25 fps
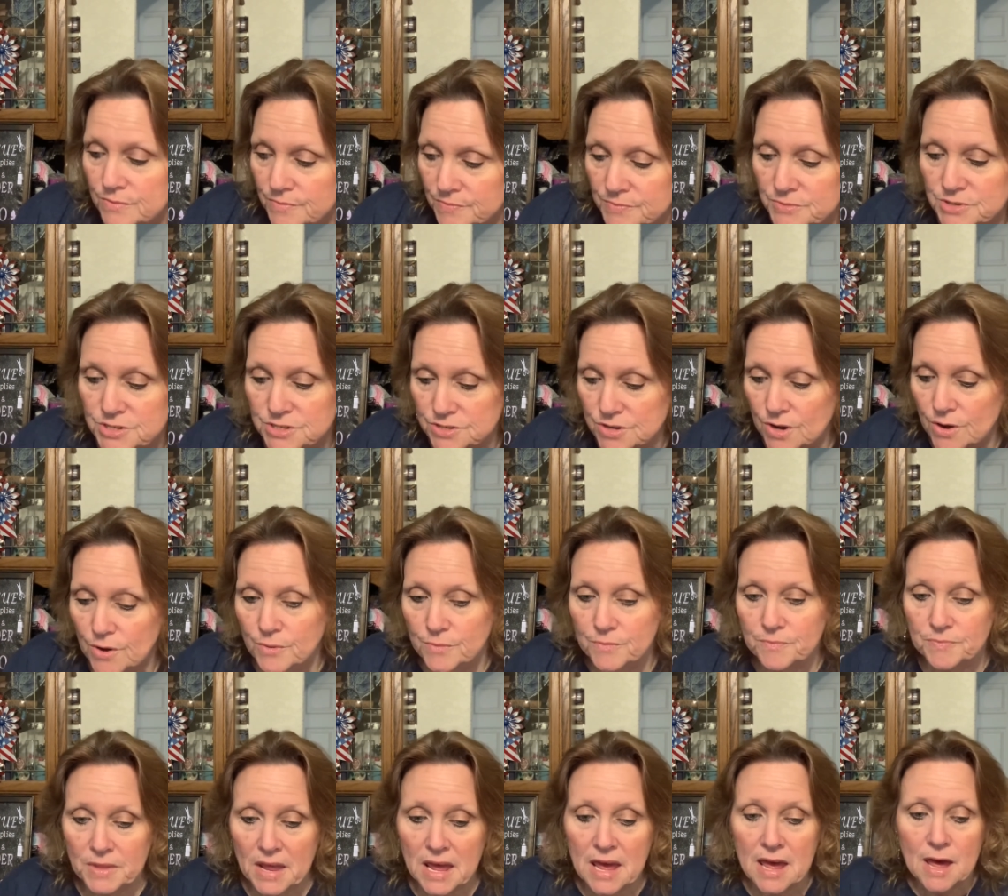So,
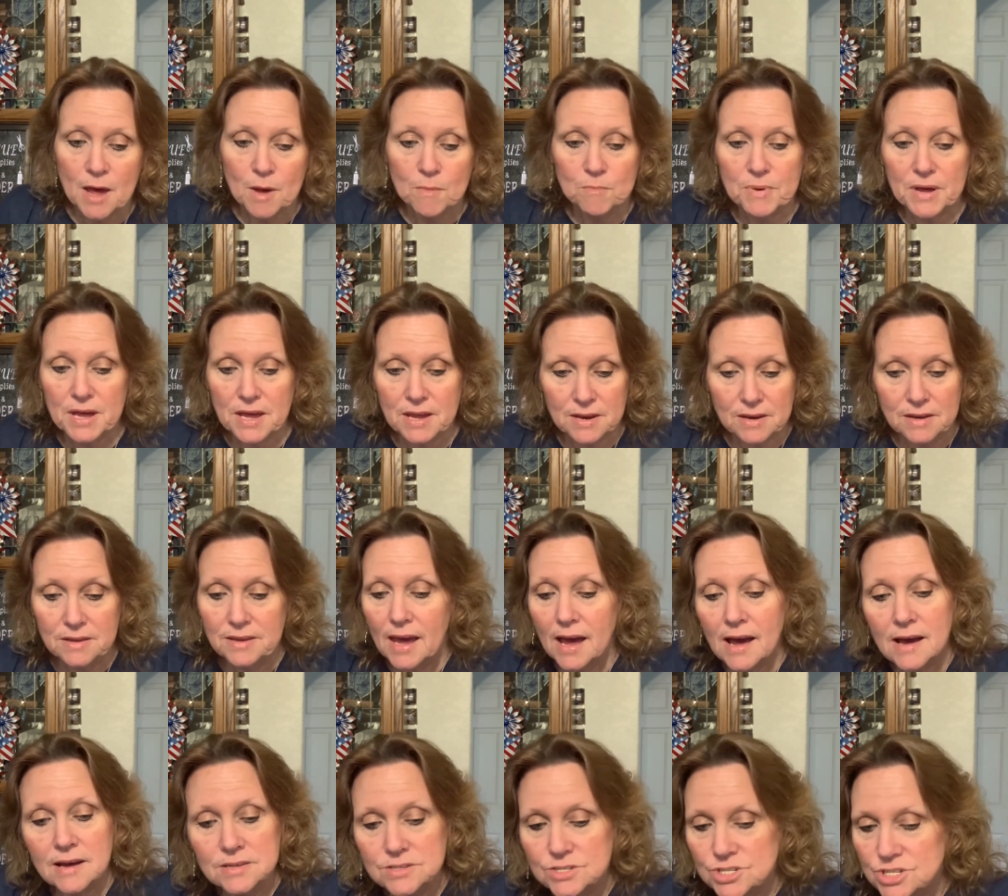but
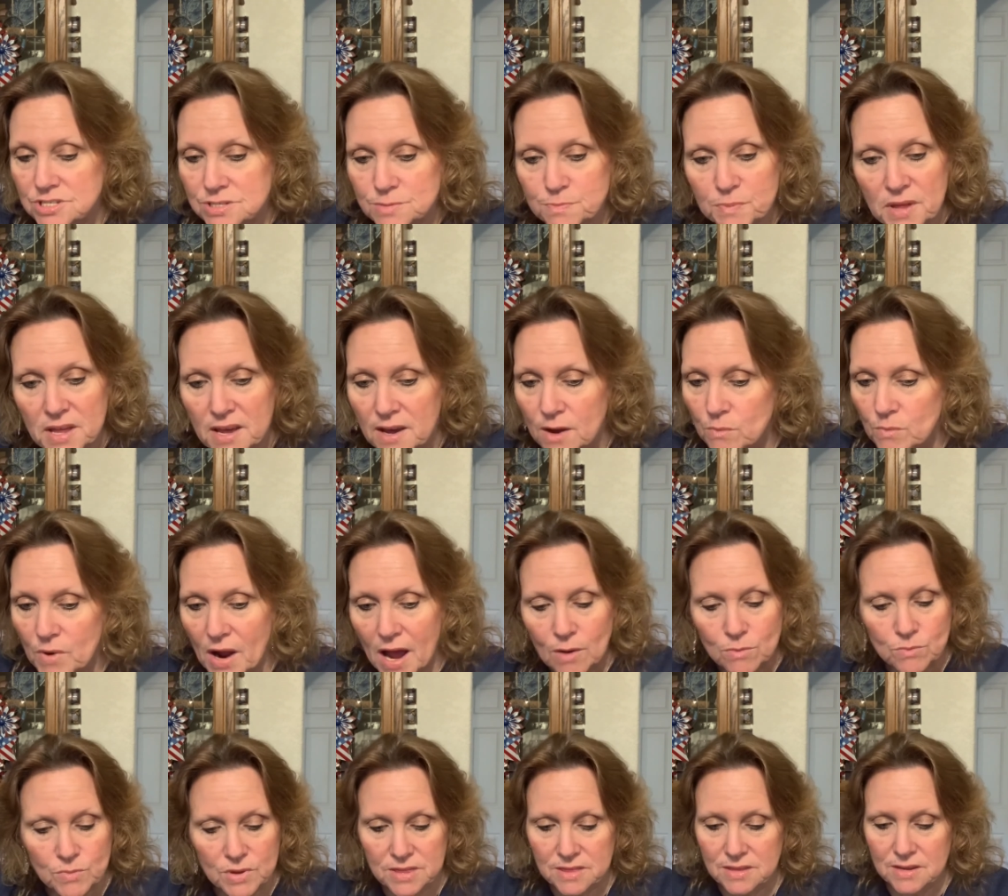yeah, just play
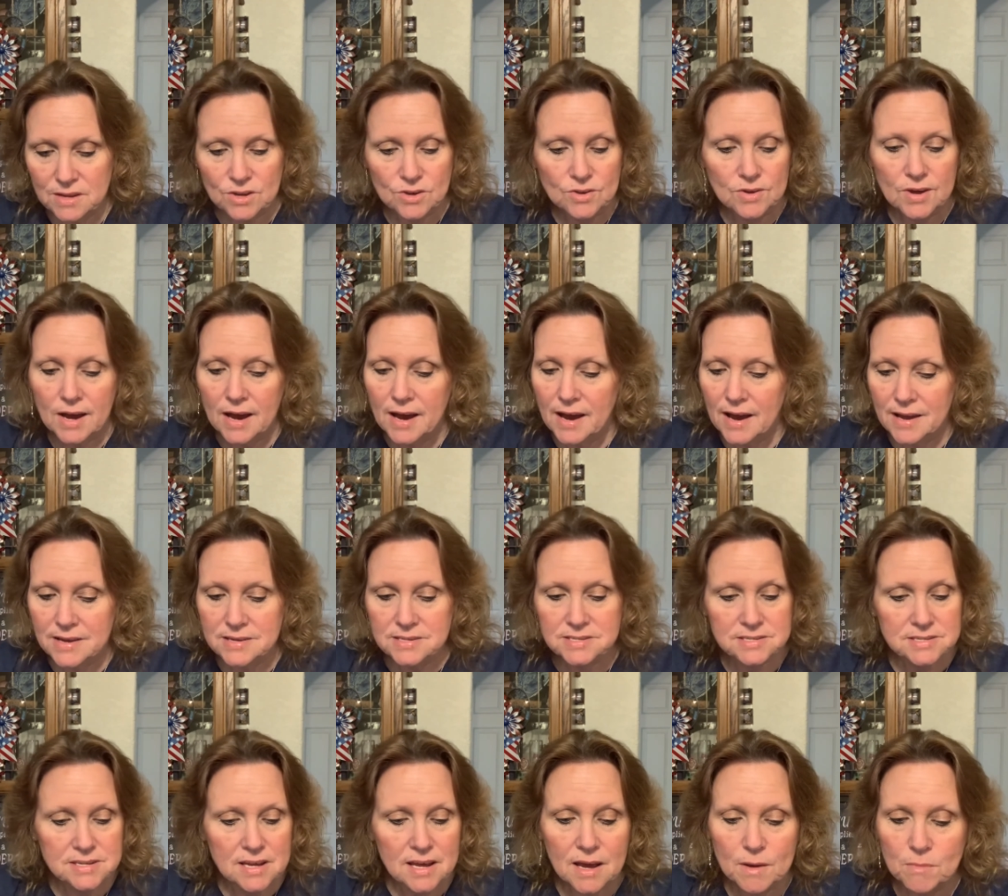around with it, you
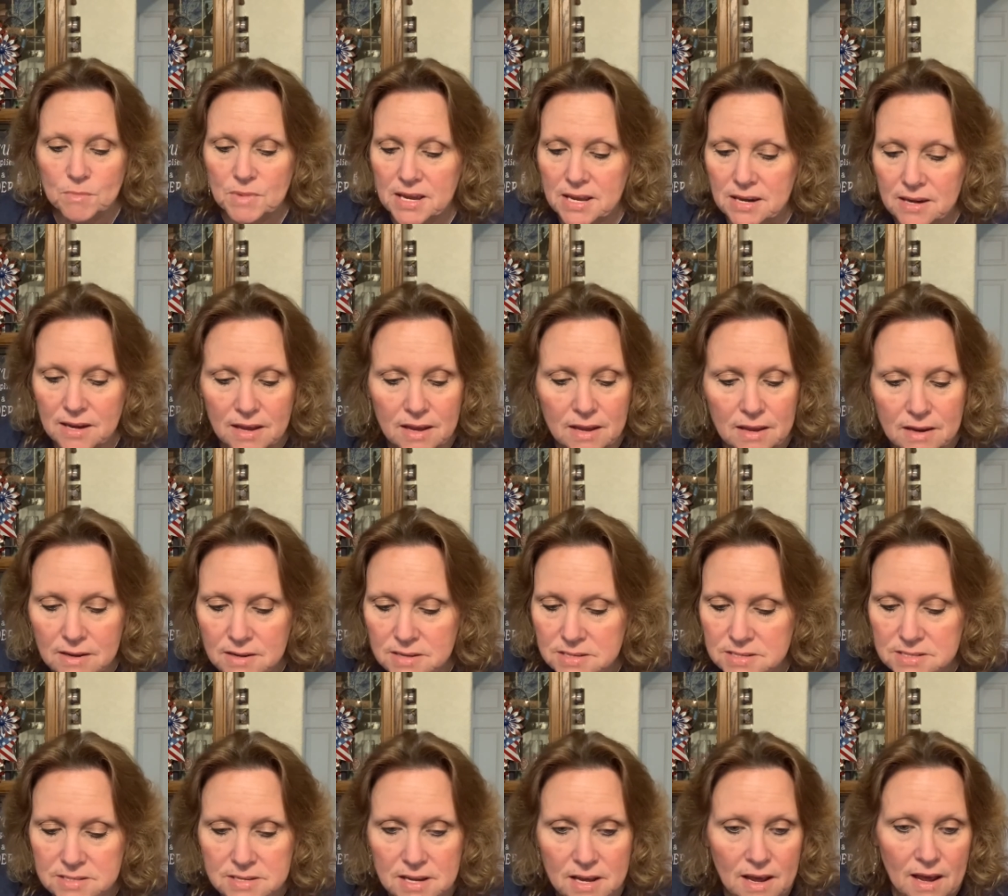guys. I mean,
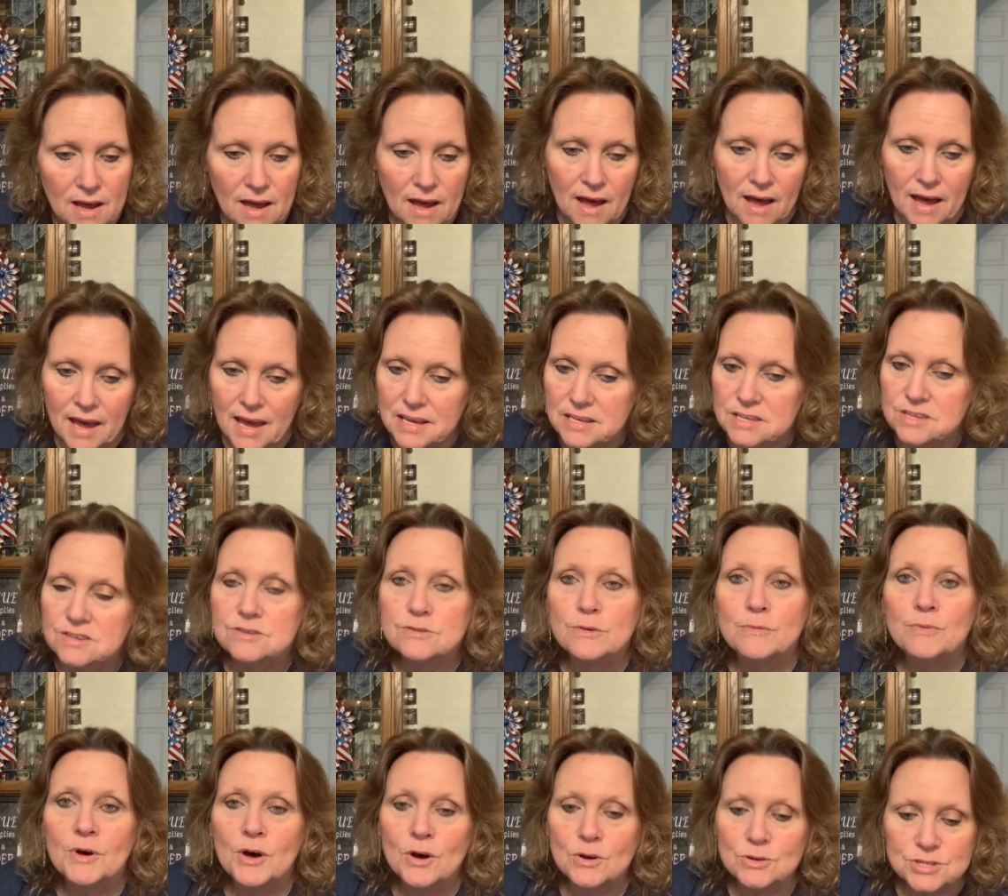it's
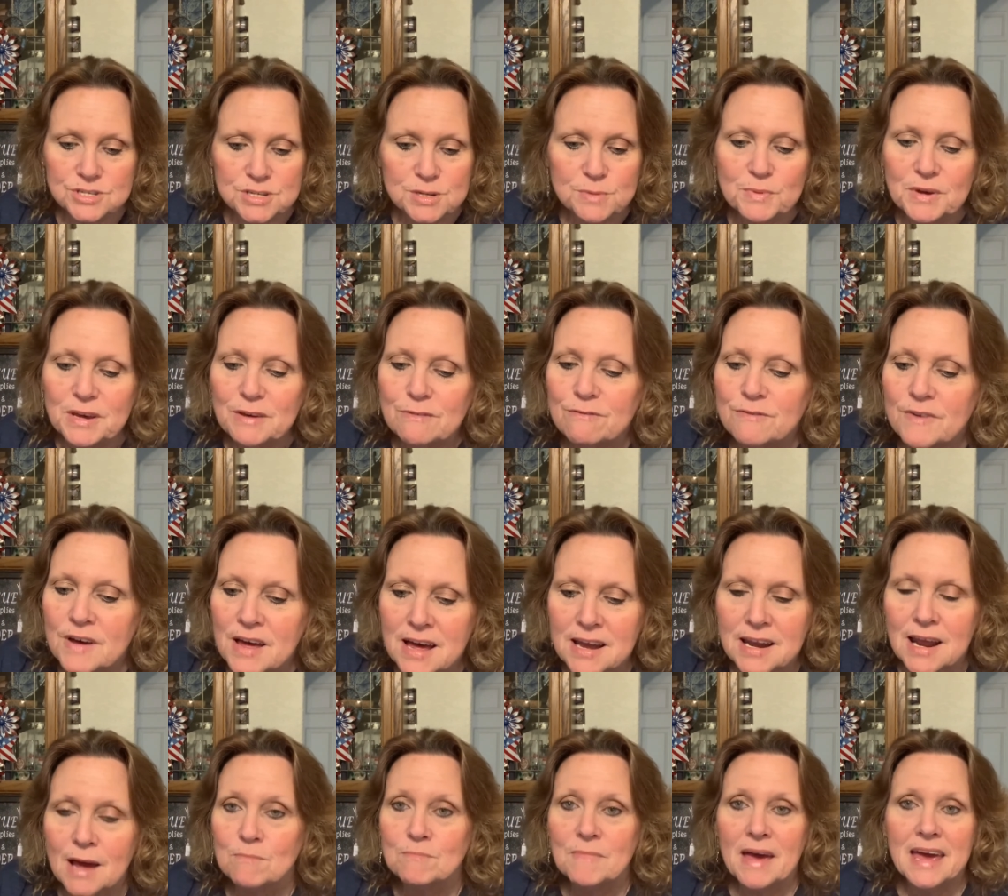supposed to be fun.
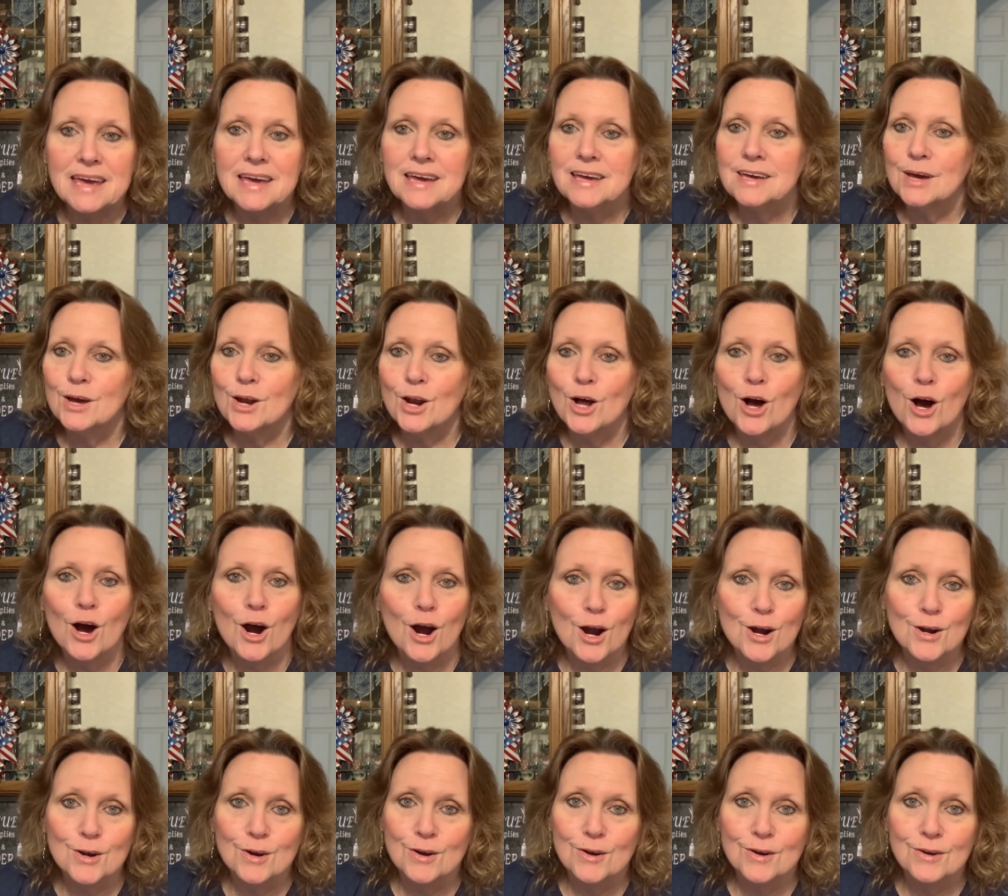I'm making it
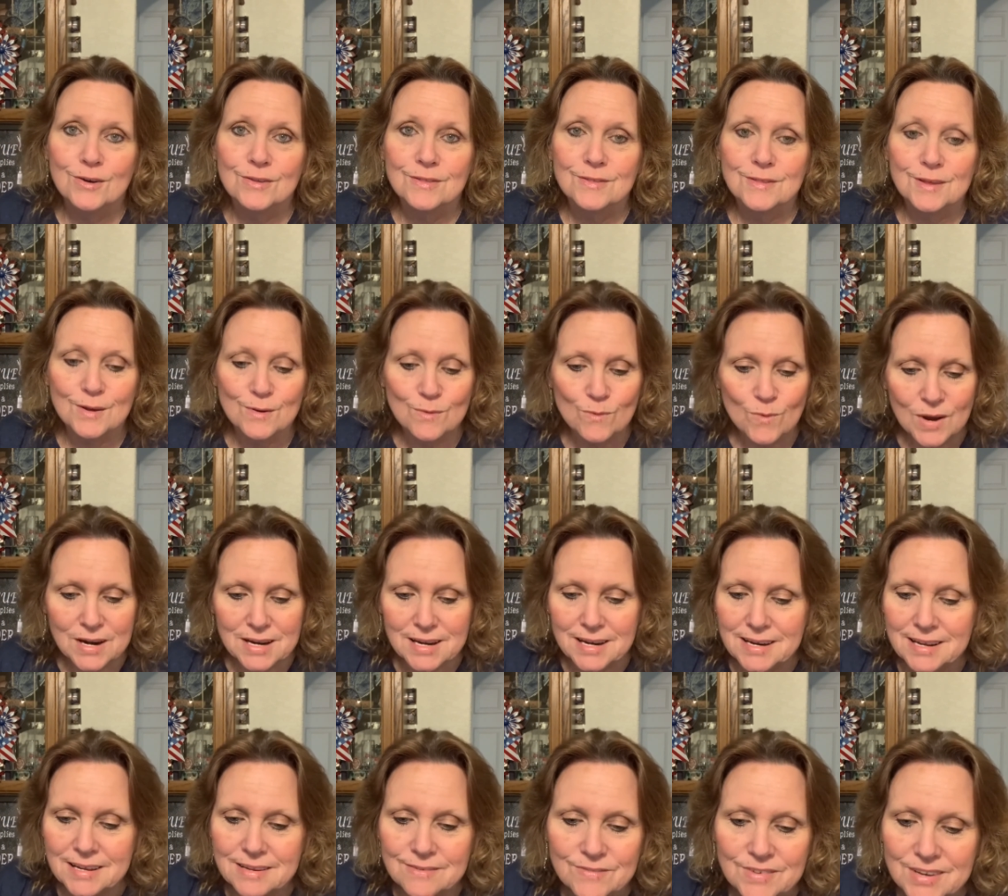harder than what it
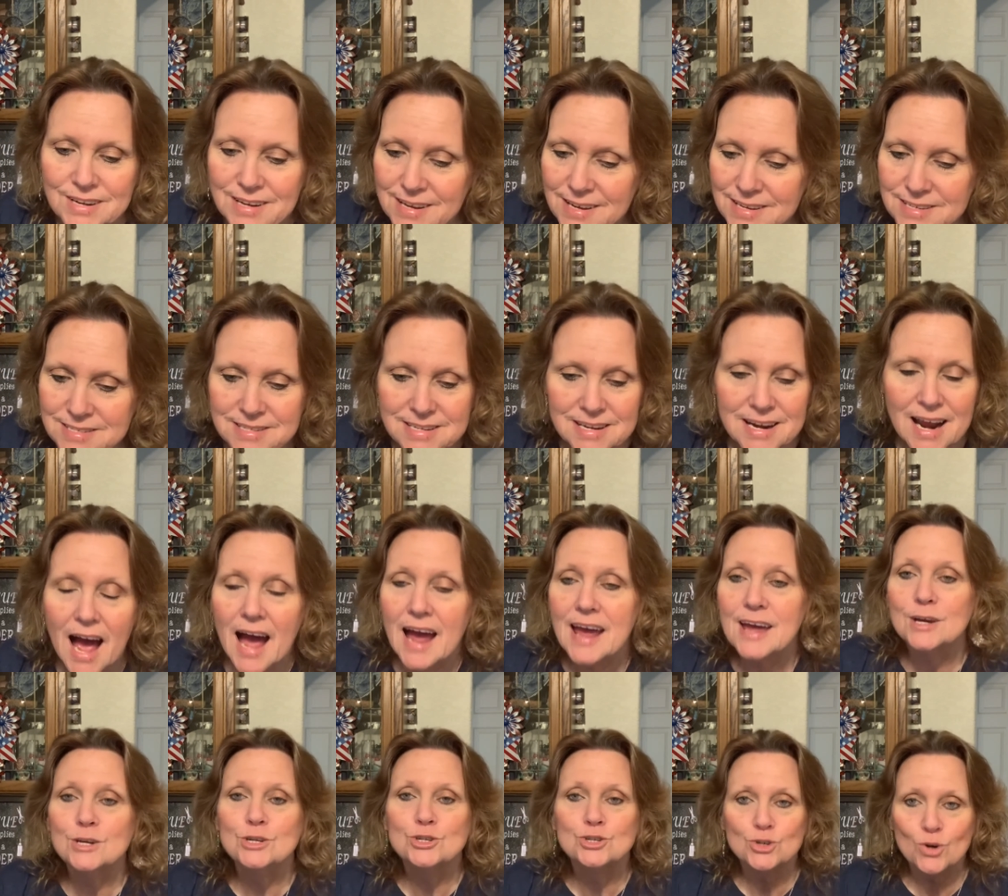even is, and I
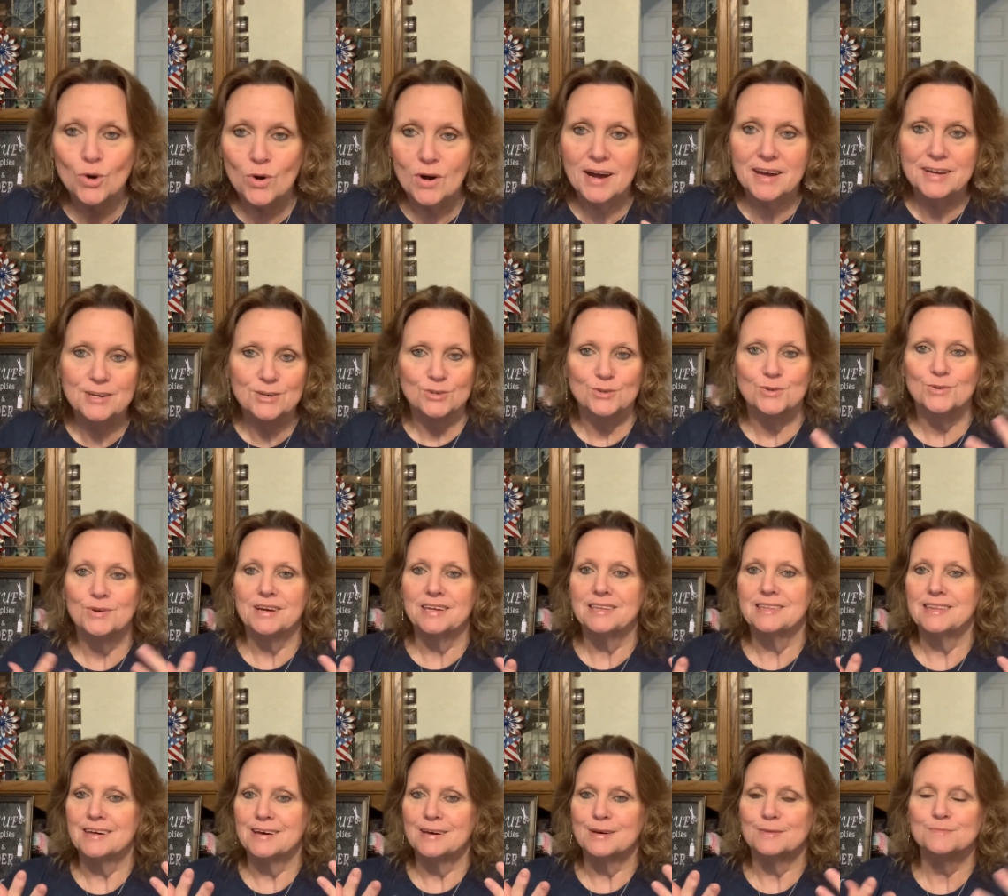enjoy doing
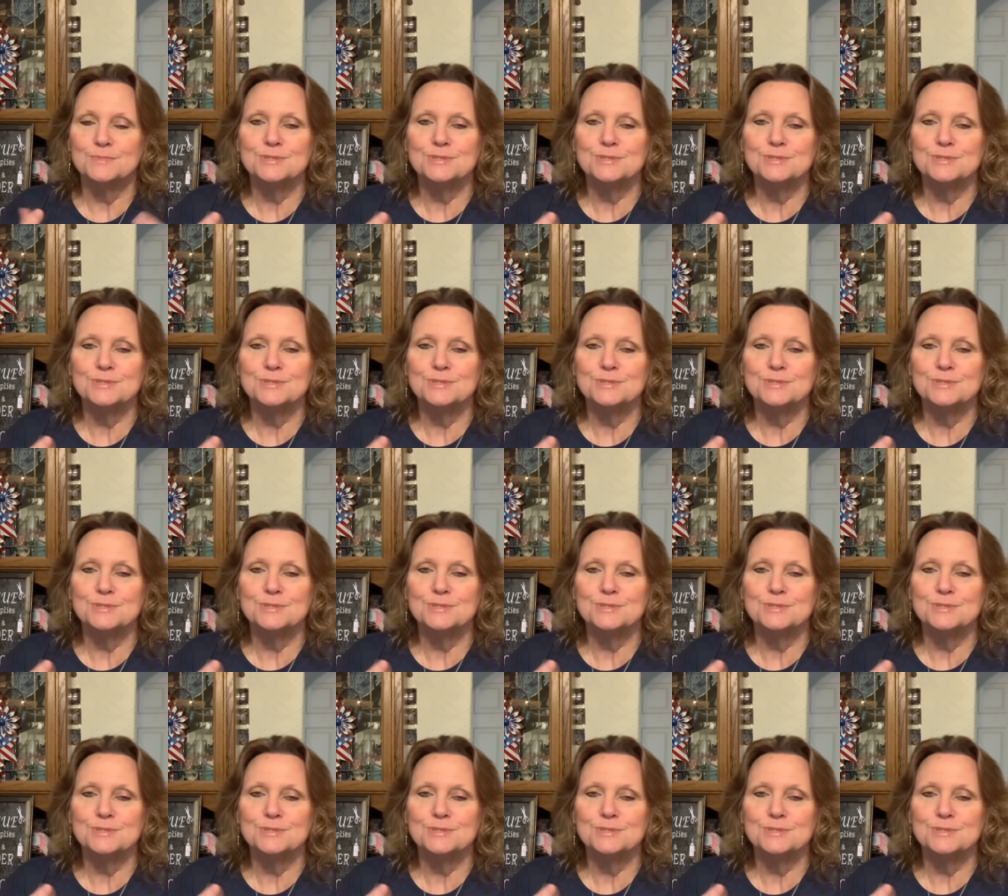them.